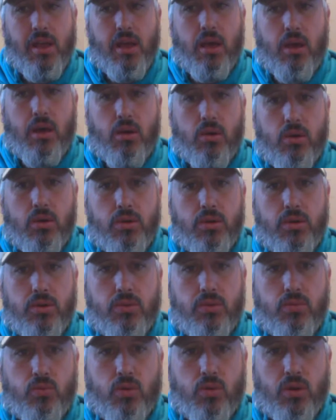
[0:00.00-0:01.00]

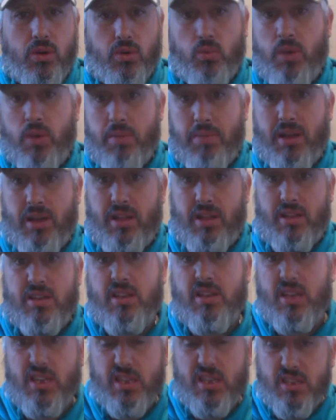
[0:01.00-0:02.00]
on what a wet palette
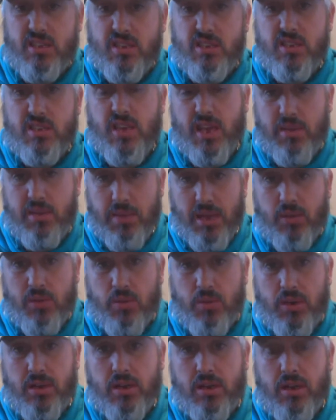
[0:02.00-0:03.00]
is, how to make
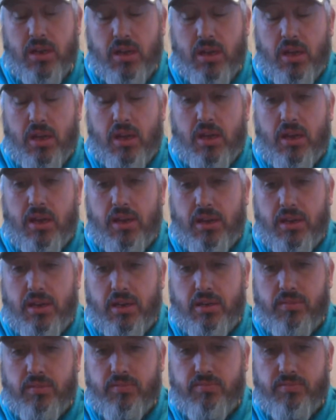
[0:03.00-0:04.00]
one,
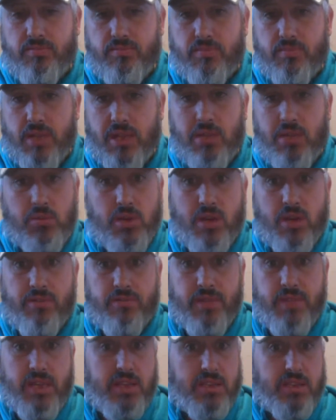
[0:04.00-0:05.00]
and then we'll go
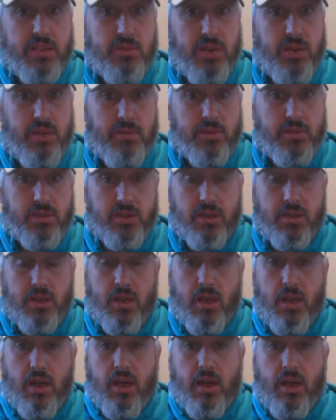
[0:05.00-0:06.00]
from there and see what happens.
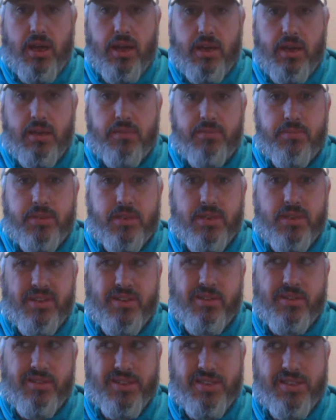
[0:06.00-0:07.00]

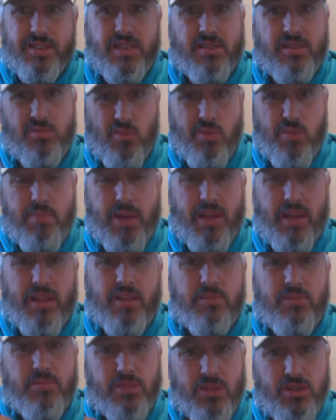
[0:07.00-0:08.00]
So as I said, wet
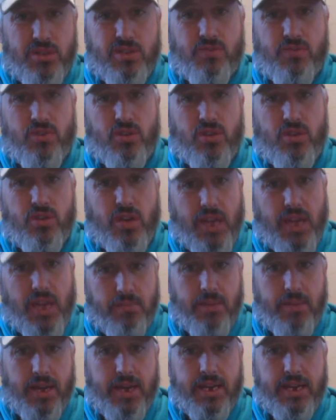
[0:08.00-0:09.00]
palette used for hand
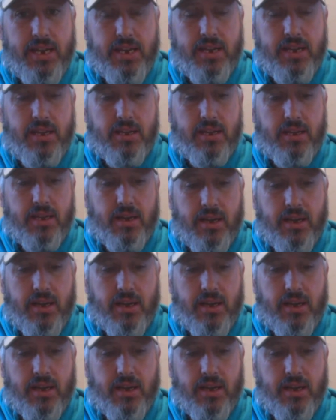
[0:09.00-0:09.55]
painting